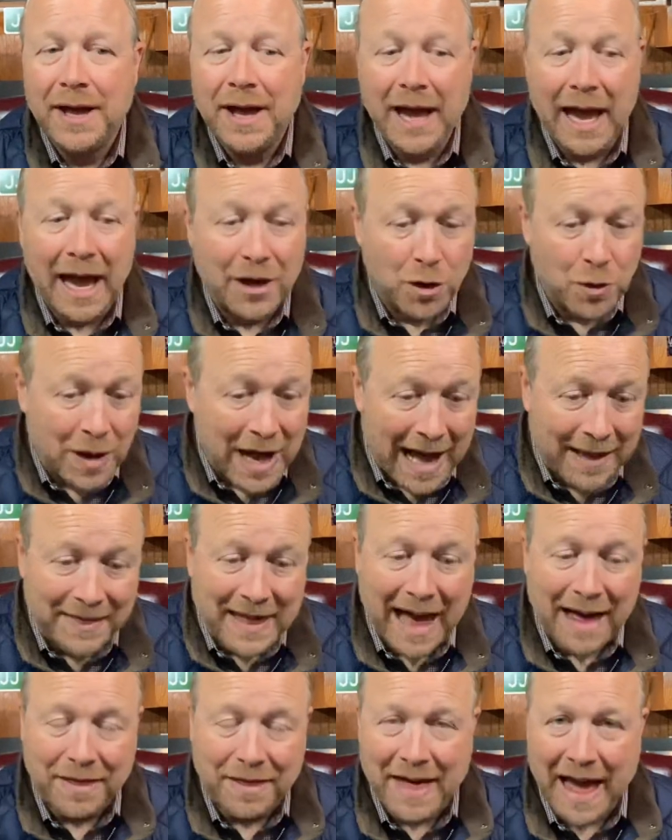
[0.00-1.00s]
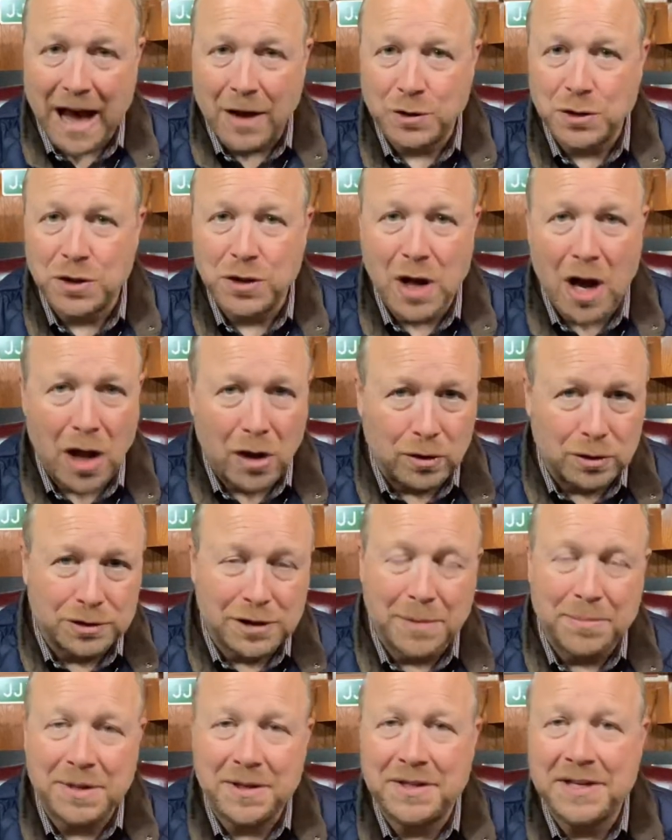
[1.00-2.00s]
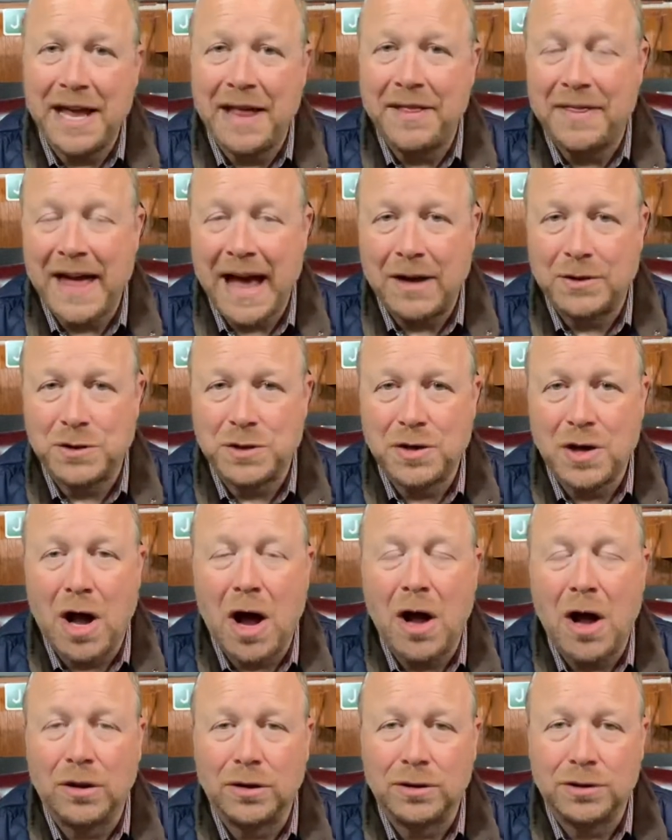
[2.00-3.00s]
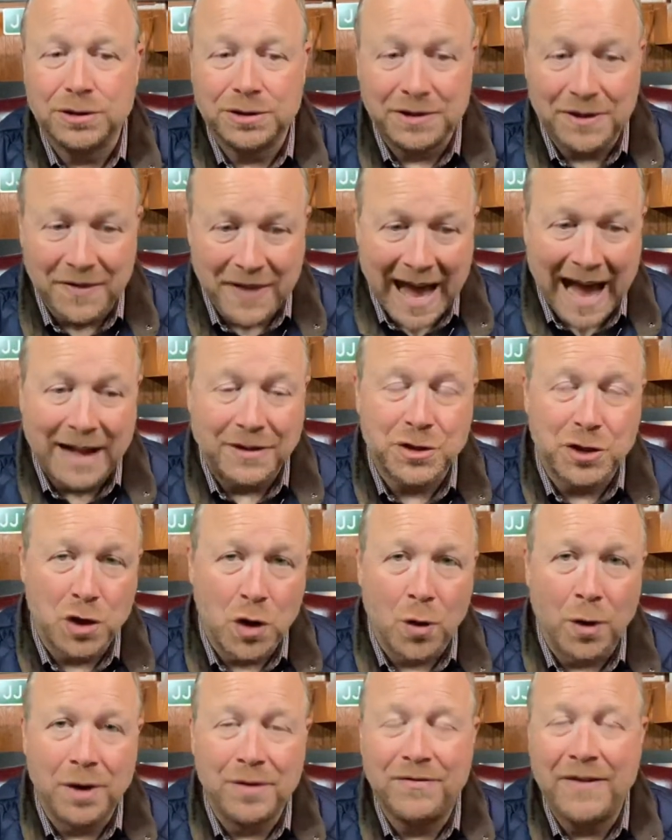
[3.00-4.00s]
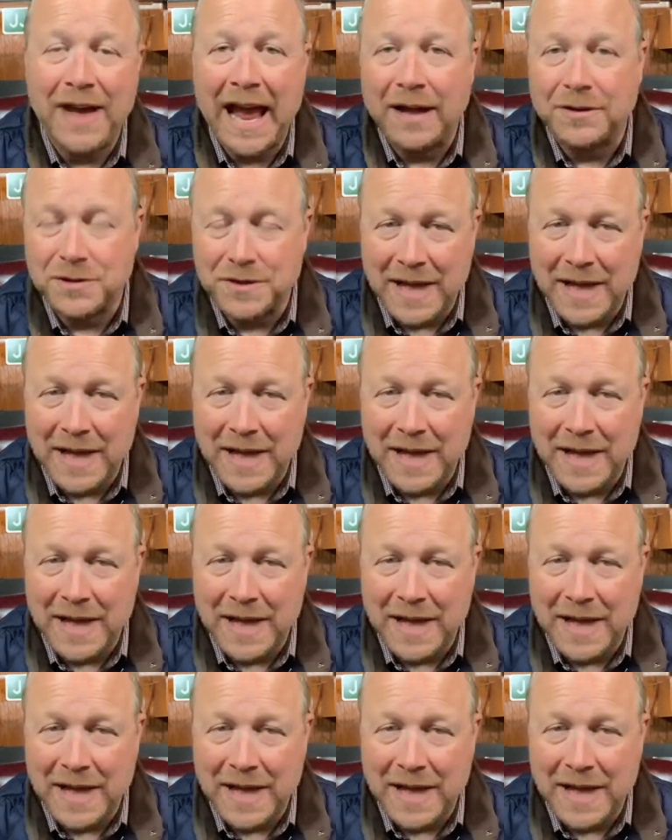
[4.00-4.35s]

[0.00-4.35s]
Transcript: and you got that $1,000 up to $10,000, that's your advance.